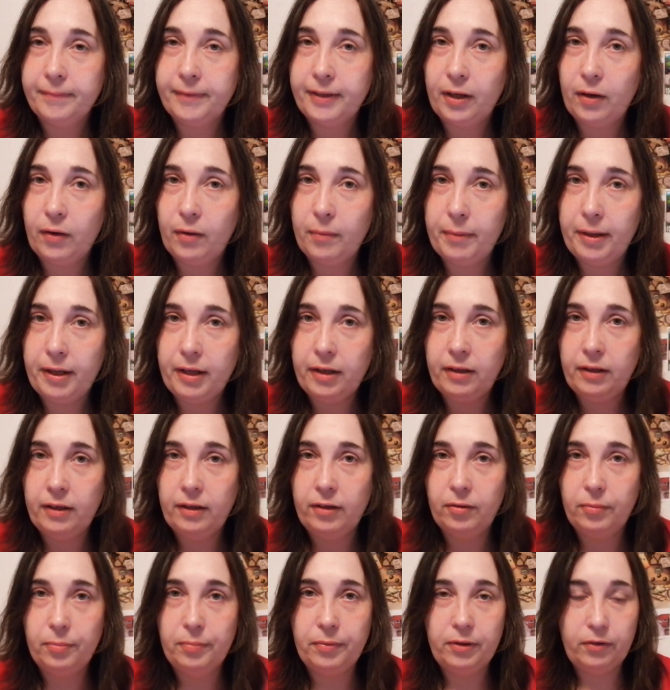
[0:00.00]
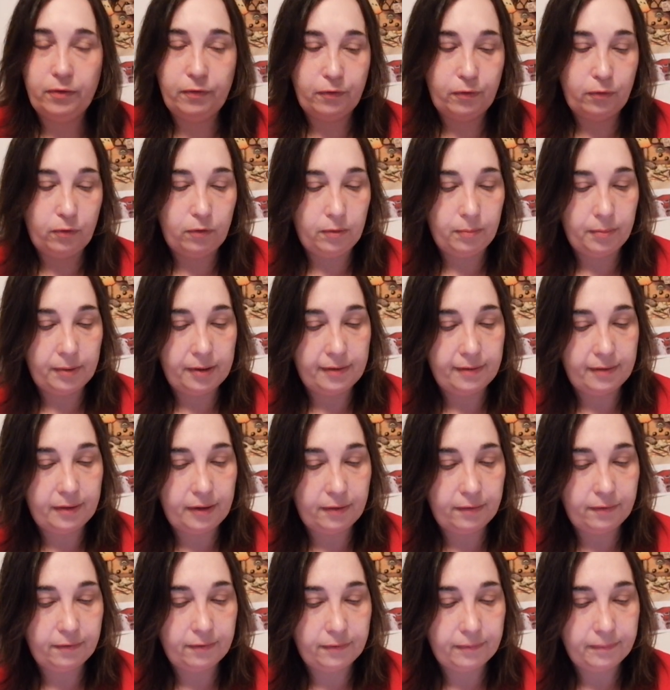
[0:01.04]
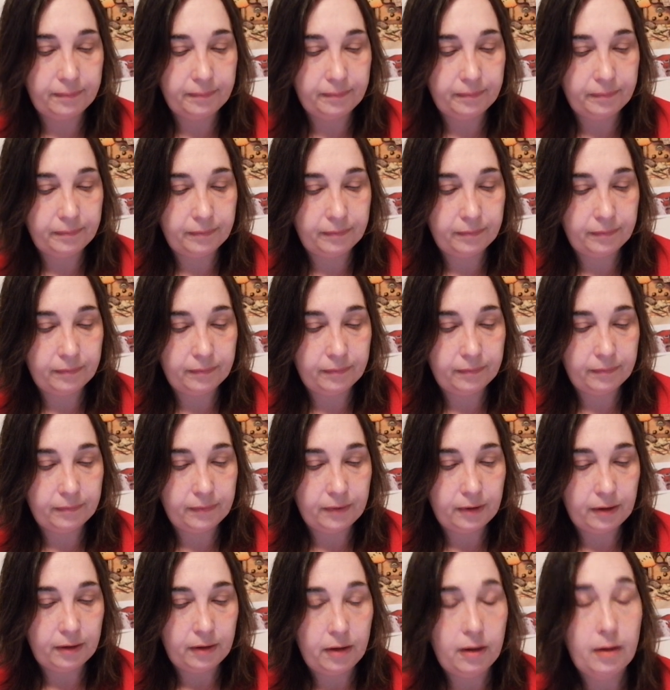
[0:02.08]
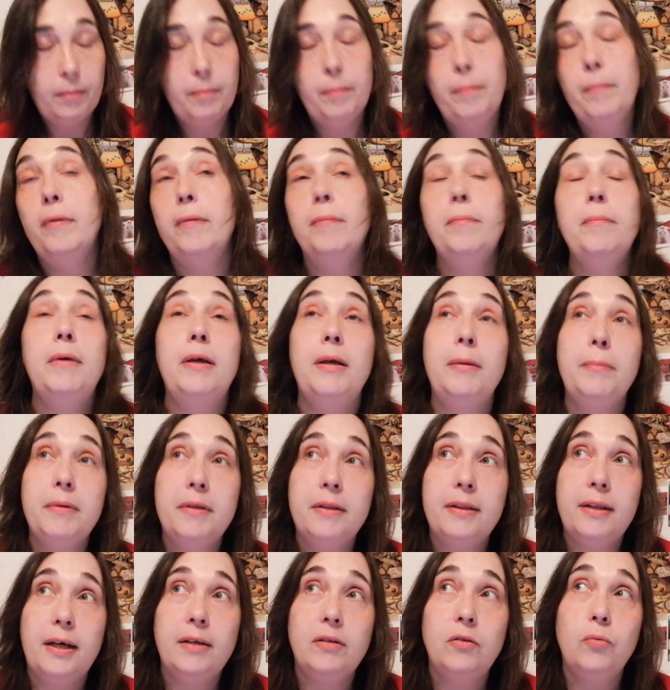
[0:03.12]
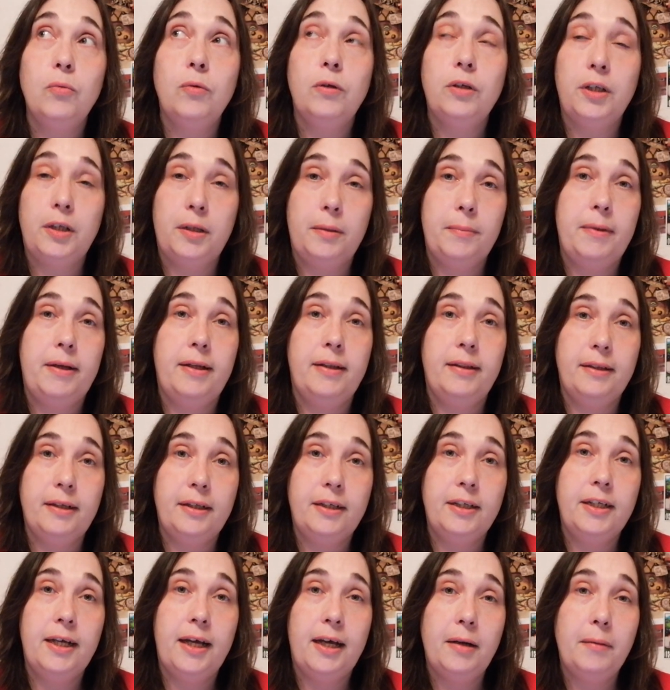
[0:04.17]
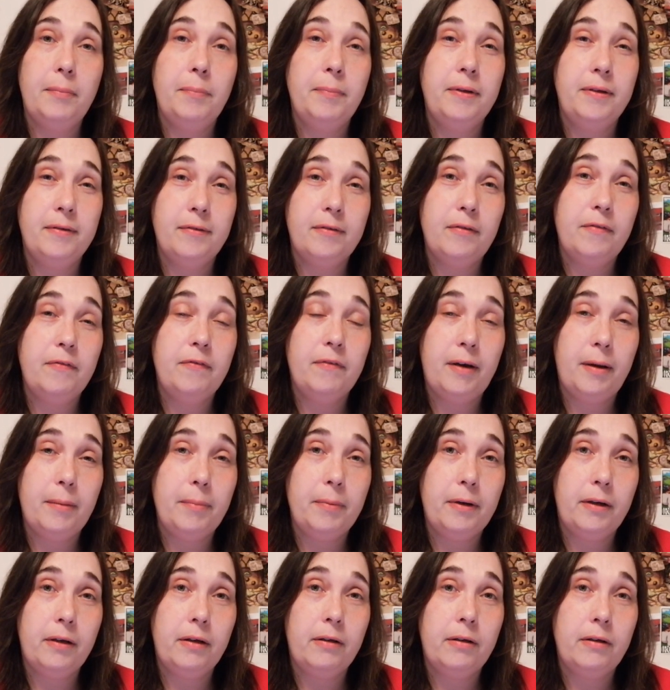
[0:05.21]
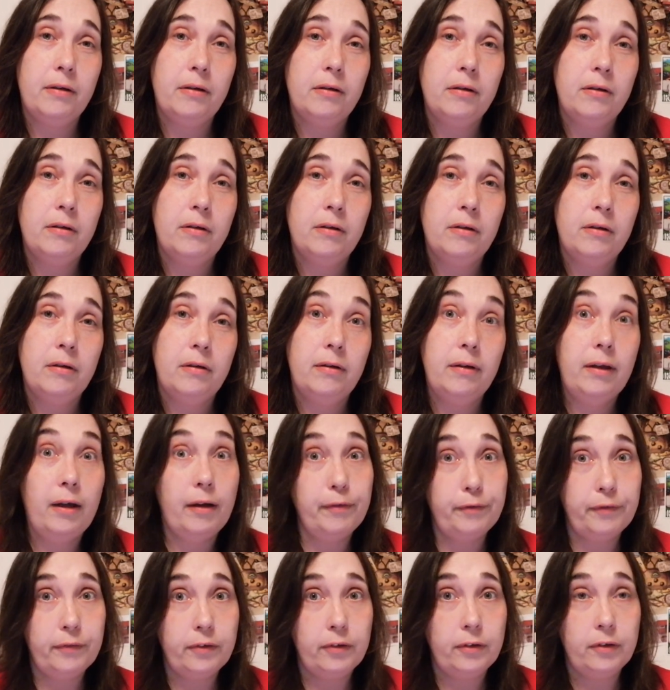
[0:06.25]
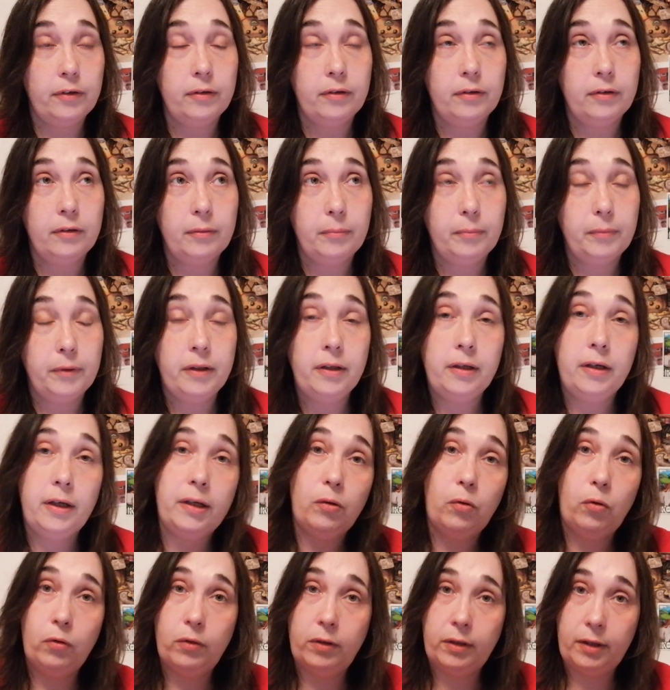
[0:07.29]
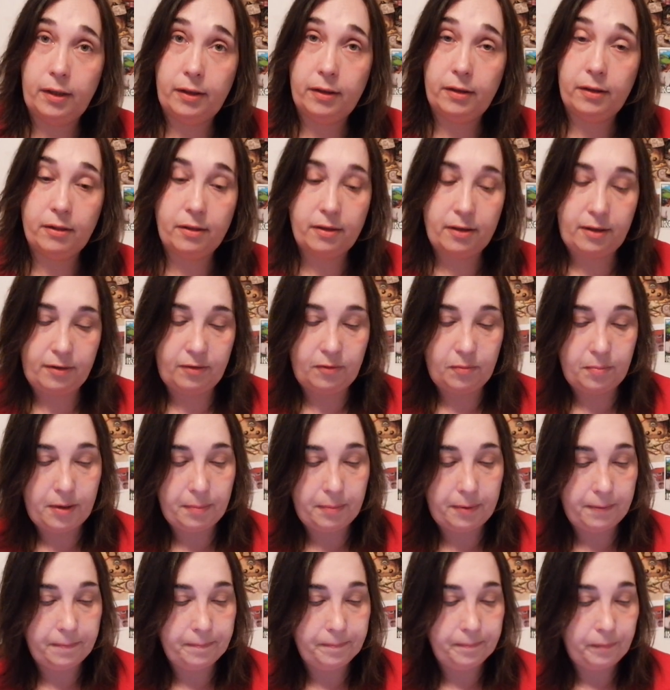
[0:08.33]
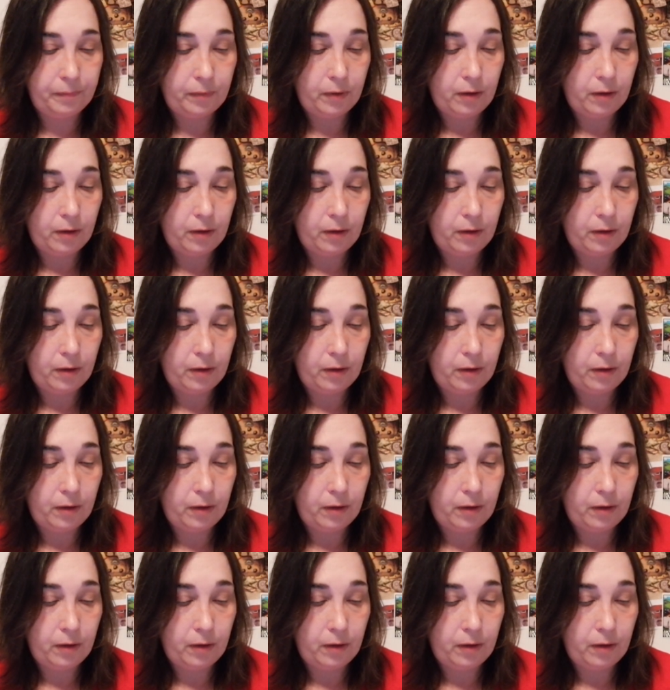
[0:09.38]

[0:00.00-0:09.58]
Now I made a little bit of fool of myself. But maybe that's what she meant, that she had a piece of fabric left, but not all the other things maybe.